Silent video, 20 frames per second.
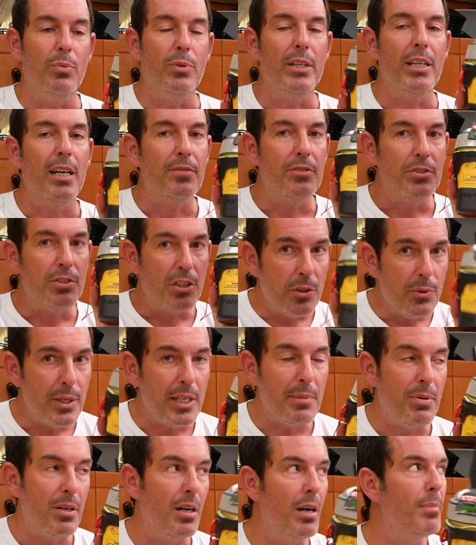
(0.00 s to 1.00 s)
We have 2
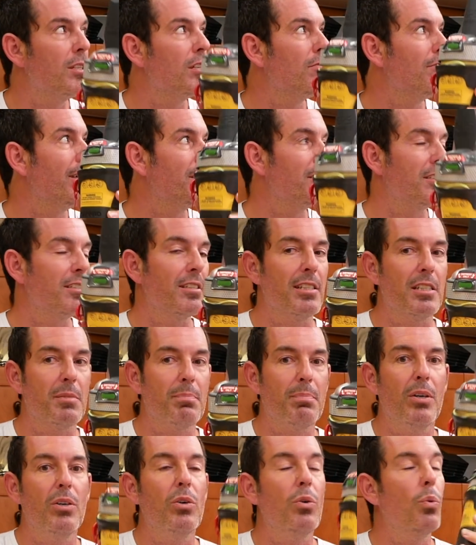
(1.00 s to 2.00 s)
EPIRBs that register this
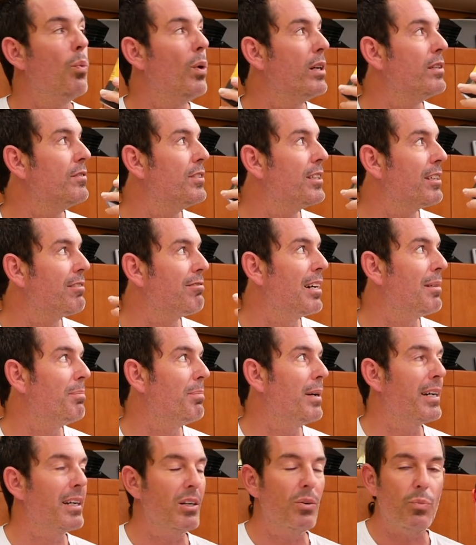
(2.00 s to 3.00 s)
boat, one for the grab
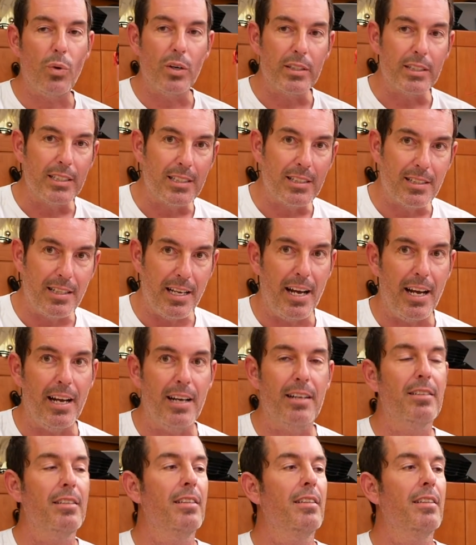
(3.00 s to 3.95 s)
bag and one is there.